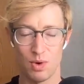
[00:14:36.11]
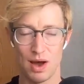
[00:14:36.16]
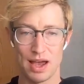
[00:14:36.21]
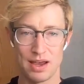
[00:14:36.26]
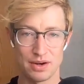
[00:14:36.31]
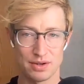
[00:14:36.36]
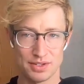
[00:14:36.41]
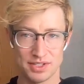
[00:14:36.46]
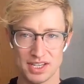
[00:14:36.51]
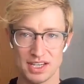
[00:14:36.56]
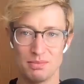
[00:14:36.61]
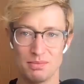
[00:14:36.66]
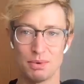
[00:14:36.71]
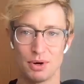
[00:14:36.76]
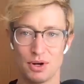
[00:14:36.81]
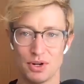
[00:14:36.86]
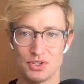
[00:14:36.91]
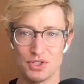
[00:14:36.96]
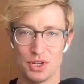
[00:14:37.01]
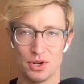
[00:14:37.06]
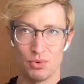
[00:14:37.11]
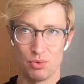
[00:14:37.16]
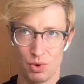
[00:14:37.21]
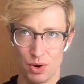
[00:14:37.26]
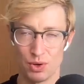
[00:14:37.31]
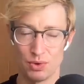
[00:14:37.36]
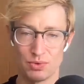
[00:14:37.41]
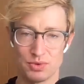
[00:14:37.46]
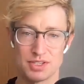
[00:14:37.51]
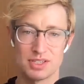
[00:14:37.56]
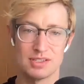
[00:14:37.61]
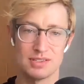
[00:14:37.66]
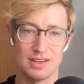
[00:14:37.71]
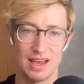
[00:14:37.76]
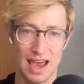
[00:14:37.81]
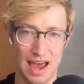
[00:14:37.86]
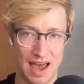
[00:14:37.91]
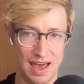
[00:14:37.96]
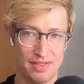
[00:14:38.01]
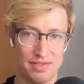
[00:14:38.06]
Y, or Z person wrote
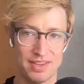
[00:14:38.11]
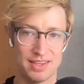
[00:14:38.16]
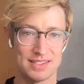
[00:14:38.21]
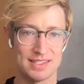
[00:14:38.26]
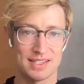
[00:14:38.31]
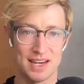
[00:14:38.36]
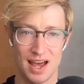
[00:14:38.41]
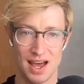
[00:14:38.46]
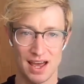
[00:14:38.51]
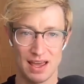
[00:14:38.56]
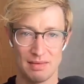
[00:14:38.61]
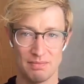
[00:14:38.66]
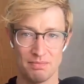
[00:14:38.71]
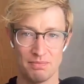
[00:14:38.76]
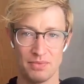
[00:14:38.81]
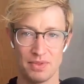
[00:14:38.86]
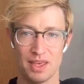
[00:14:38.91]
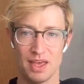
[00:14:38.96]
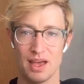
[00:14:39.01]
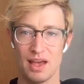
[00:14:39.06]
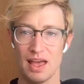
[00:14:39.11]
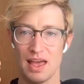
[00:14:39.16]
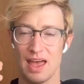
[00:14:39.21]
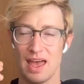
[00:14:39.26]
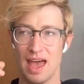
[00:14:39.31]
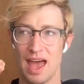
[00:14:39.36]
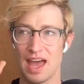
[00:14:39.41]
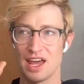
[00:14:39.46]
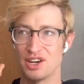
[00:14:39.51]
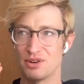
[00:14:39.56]
at this time Mm-hmm.